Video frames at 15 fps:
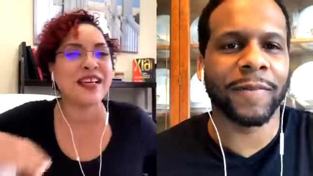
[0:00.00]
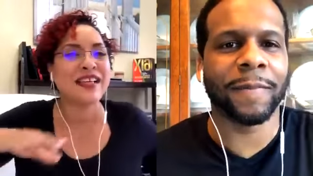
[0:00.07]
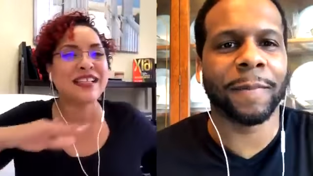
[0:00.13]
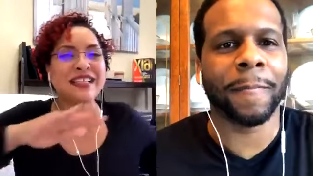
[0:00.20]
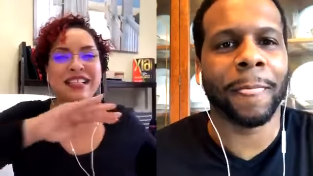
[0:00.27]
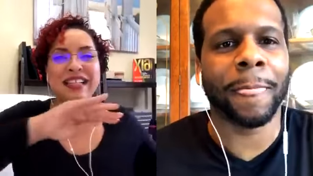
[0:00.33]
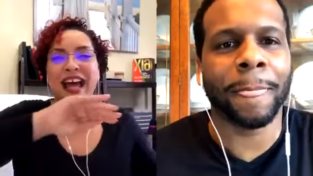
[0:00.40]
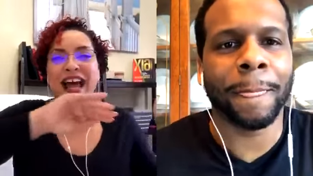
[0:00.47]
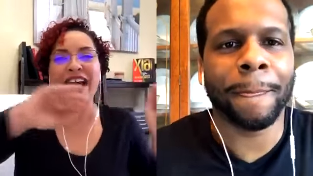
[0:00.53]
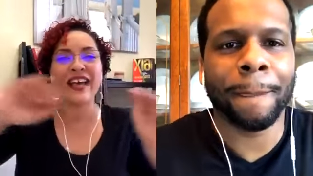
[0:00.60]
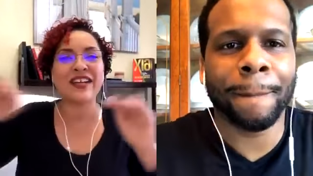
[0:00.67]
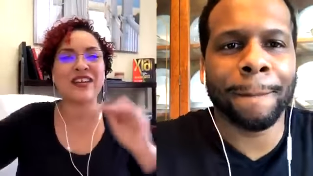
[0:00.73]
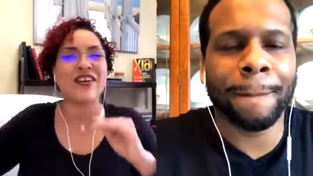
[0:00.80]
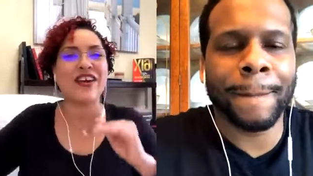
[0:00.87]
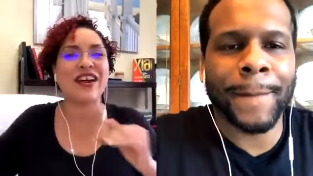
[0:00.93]

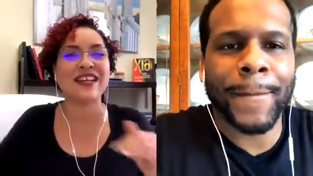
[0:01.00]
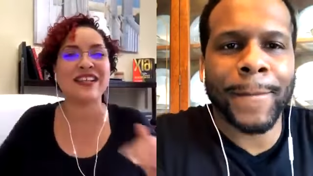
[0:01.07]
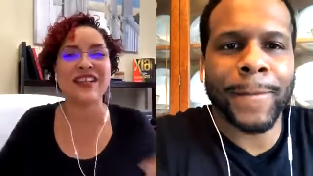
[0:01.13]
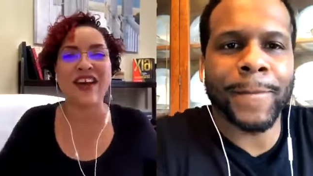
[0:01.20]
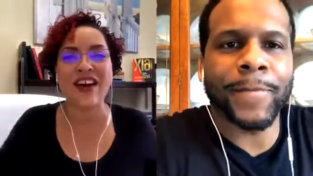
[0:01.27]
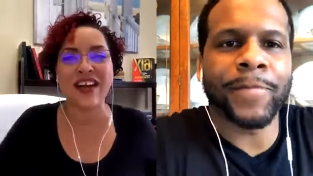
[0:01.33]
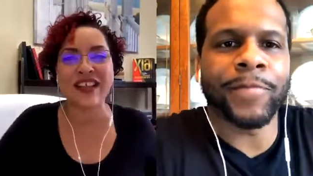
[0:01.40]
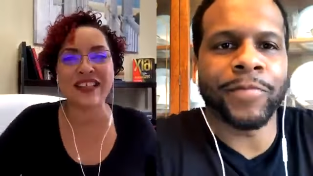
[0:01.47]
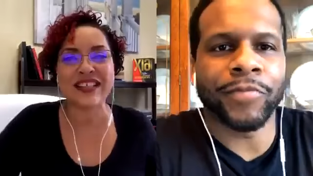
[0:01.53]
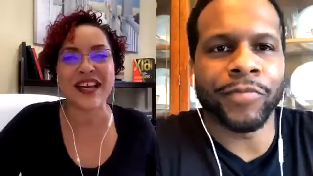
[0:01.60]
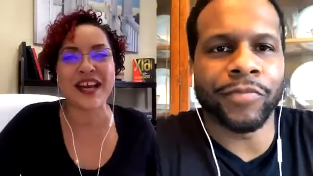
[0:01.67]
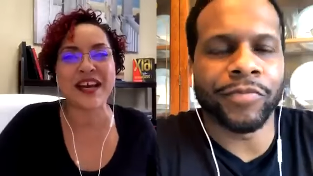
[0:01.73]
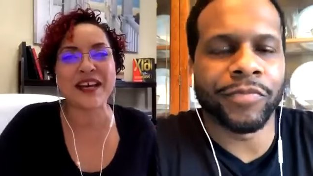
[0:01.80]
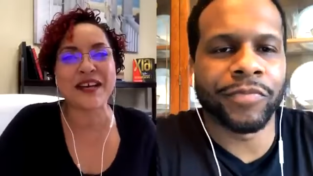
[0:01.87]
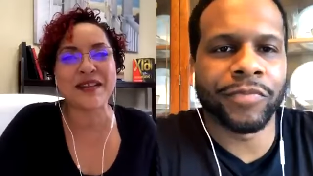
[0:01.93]
Speaker 1: slide across all the
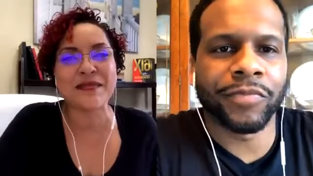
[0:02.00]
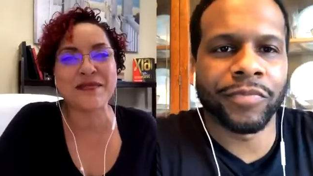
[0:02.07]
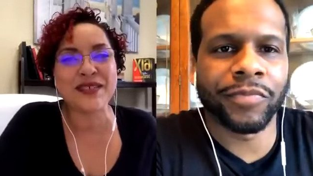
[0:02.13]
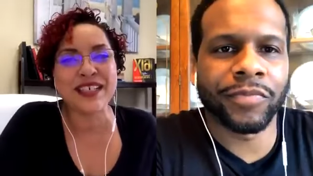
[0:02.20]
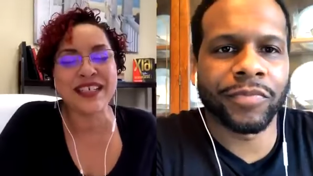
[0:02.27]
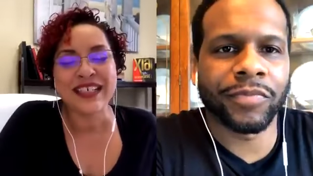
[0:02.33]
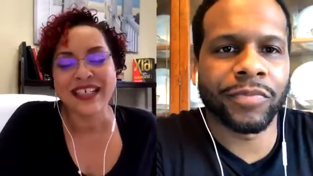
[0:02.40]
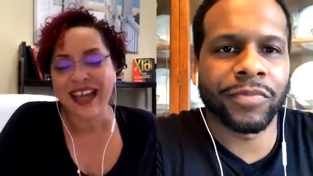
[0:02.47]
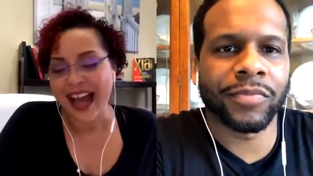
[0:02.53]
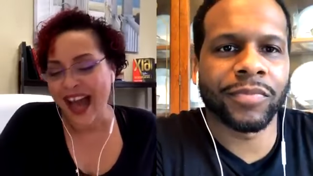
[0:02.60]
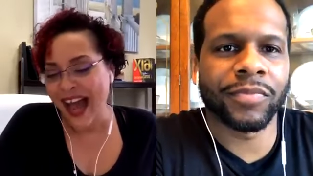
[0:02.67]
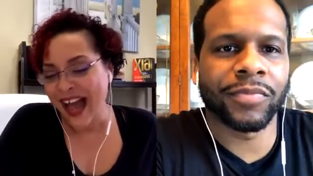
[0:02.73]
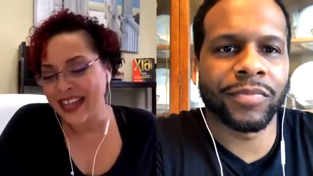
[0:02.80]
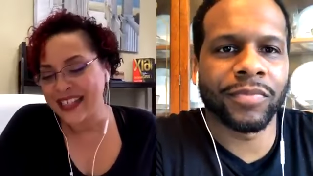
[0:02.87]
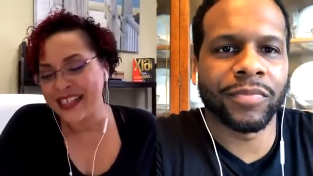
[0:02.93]
time
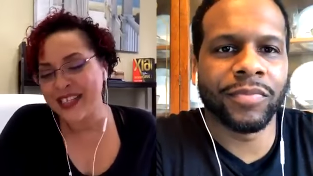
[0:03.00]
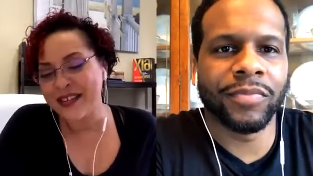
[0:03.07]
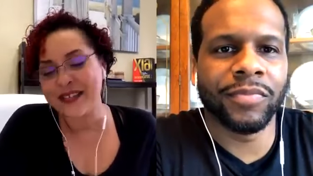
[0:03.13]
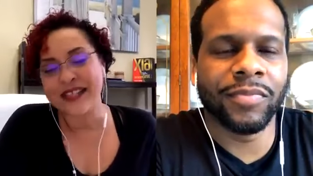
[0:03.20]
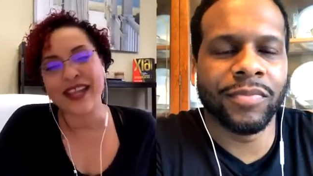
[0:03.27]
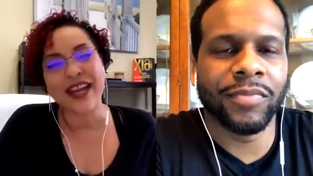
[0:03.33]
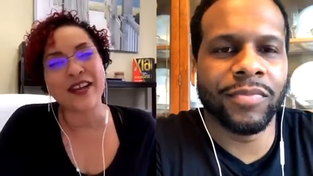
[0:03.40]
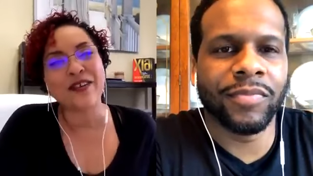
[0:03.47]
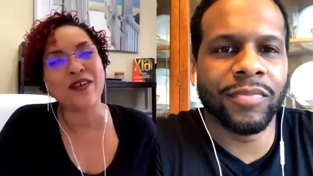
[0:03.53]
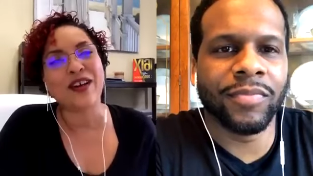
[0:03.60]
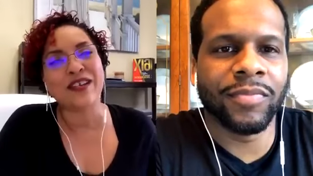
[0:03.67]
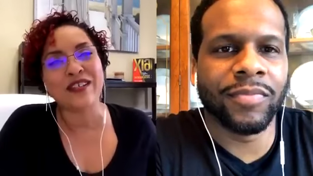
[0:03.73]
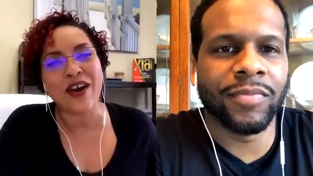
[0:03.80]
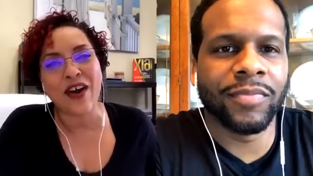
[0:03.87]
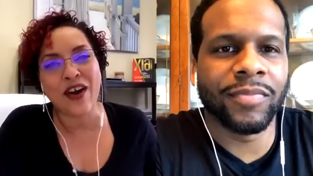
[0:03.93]
I see him slide
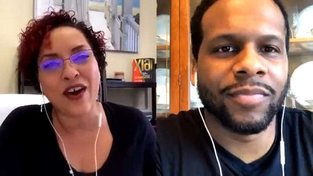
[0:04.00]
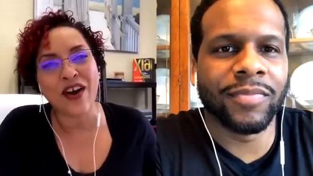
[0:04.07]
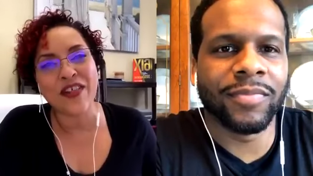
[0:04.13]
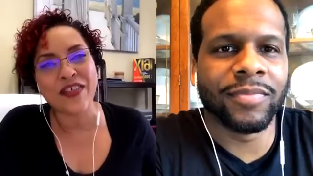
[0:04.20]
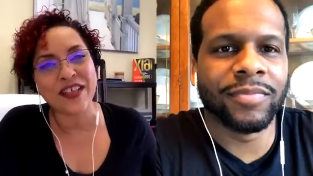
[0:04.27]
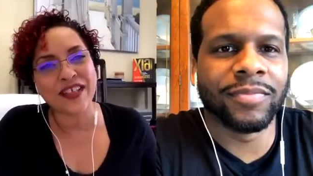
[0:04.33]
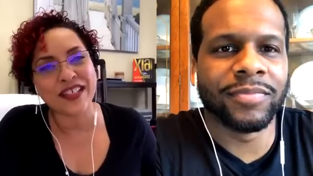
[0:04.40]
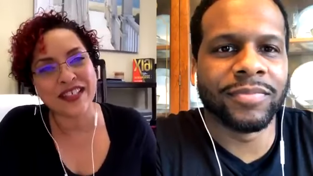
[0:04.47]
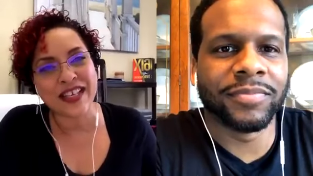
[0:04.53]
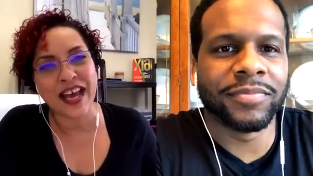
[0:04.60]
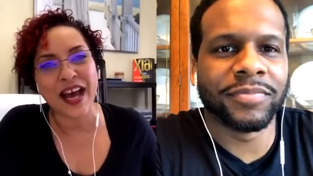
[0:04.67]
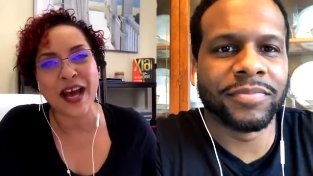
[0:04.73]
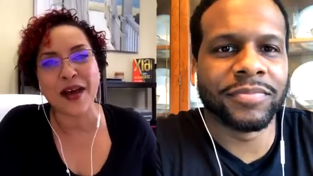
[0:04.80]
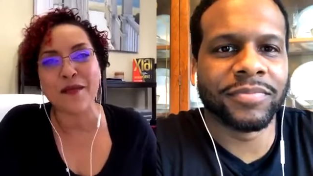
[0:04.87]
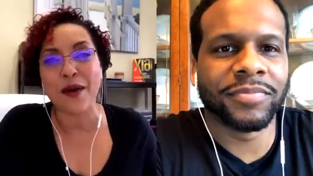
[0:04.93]
across all the
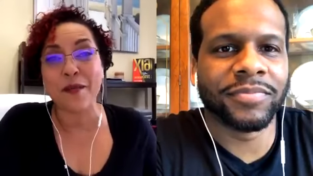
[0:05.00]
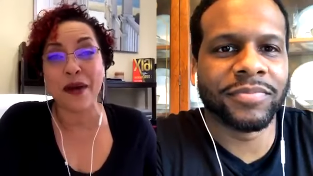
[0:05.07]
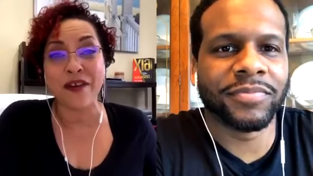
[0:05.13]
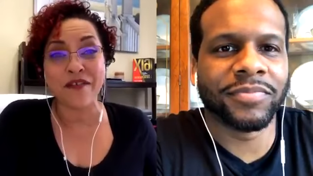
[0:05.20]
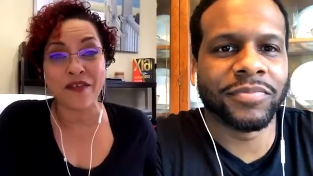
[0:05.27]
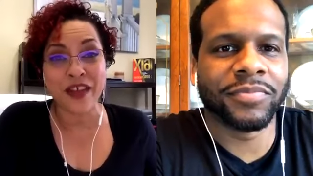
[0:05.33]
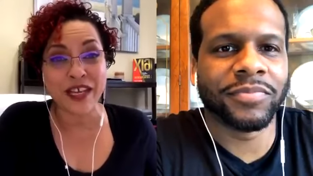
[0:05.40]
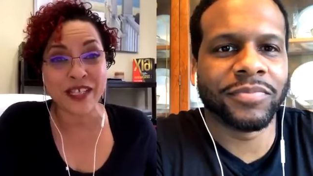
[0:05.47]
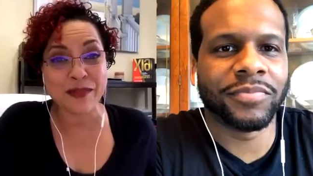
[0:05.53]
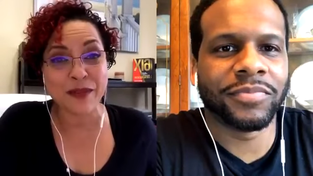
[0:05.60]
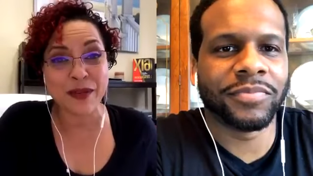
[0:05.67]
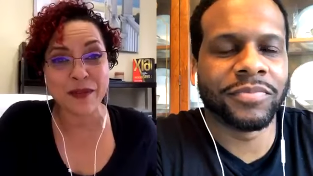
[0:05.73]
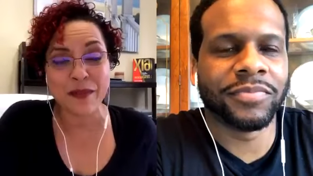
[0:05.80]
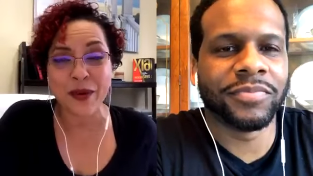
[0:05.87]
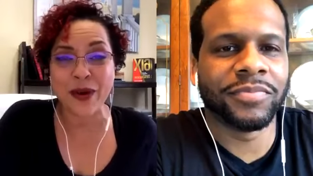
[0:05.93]
time on my
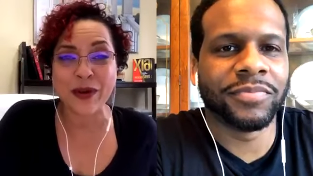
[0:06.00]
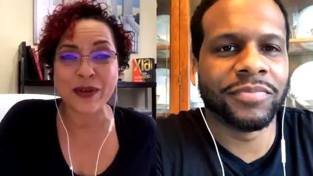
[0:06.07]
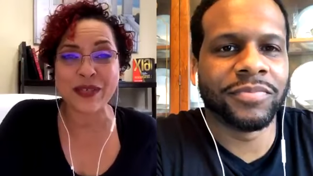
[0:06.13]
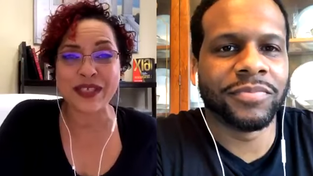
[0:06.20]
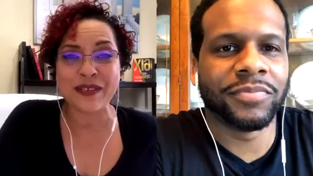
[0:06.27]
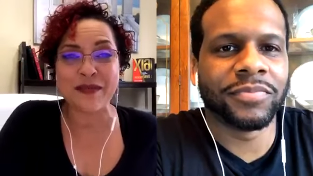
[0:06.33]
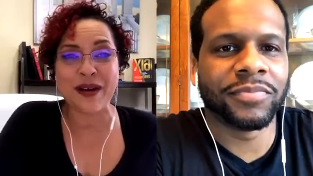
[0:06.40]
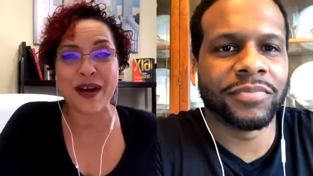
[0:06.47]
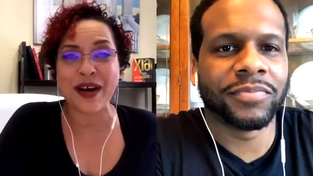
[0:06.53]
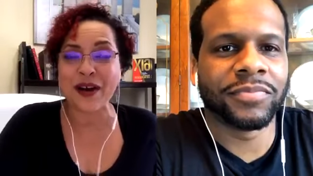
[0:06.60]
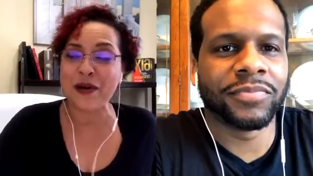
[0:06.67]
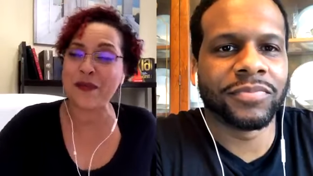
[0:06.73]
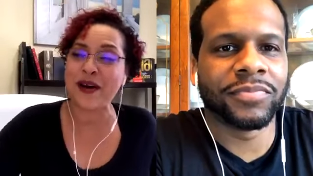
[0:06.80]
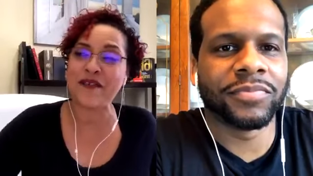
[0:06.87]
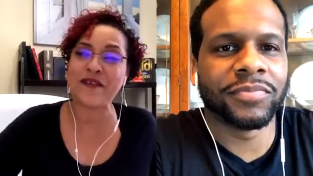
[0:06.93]
Facebook posts and my
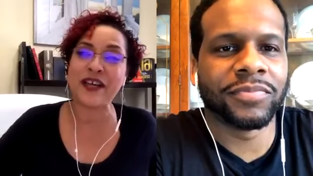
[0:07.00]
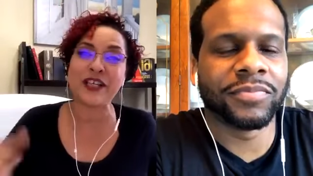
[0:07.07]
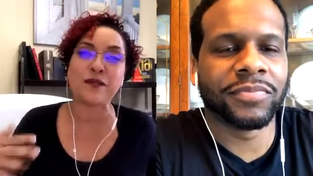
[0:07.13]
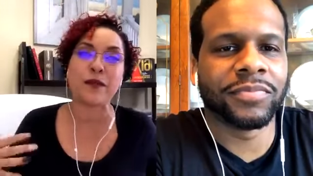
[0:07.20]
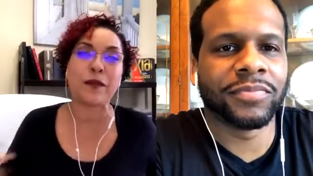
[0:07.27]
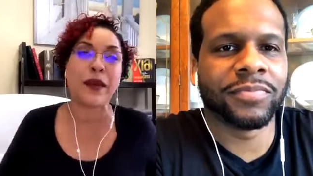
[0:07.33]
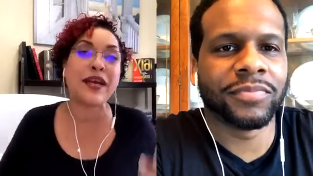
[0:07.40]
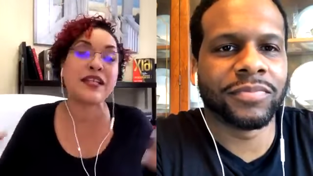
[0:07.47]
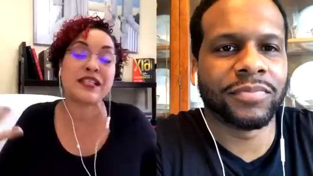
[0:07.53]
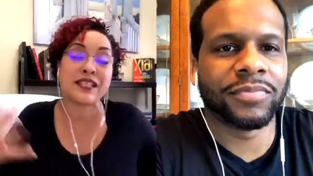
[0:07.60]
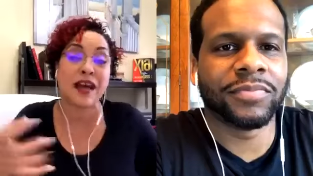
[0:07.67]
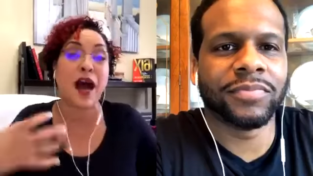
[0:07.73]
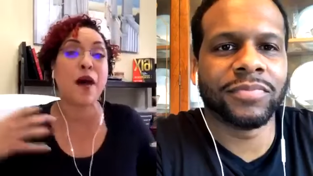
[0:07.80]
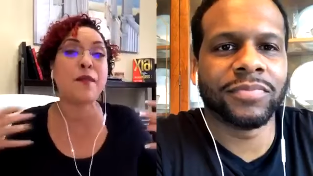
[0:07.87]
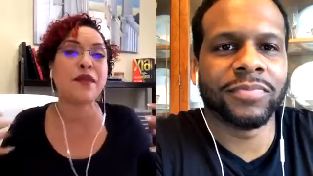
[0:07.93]
on my Facebook pages.
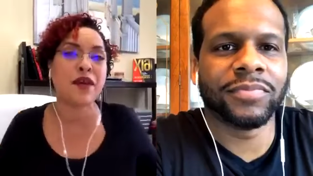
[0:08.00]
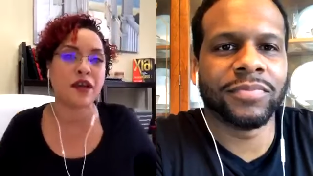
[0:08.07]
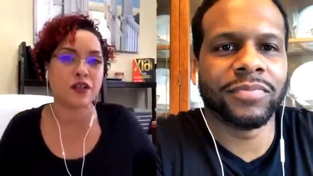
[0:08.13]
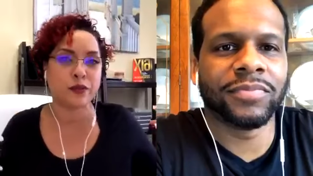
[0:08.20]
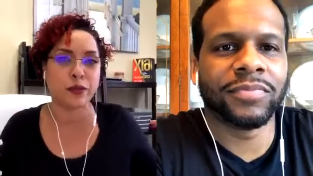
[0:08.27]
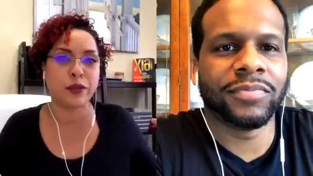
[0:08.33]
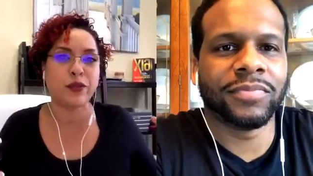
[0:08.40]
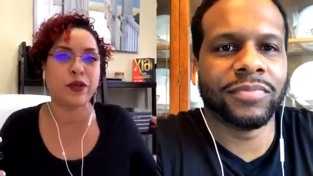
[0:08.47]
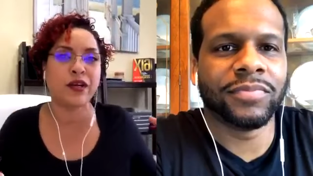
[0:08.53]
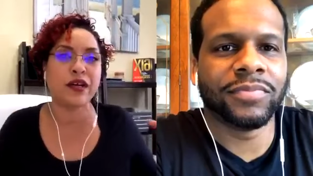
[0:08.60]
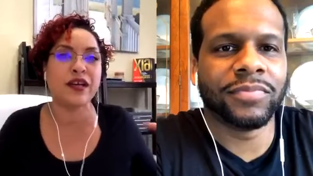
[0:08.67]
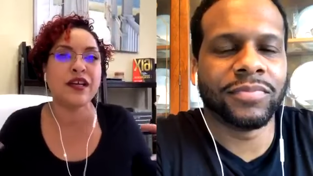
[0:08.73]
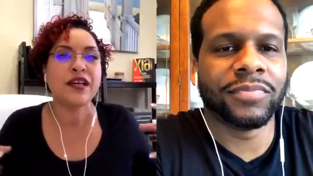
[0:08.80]
I'm an entrepreneur.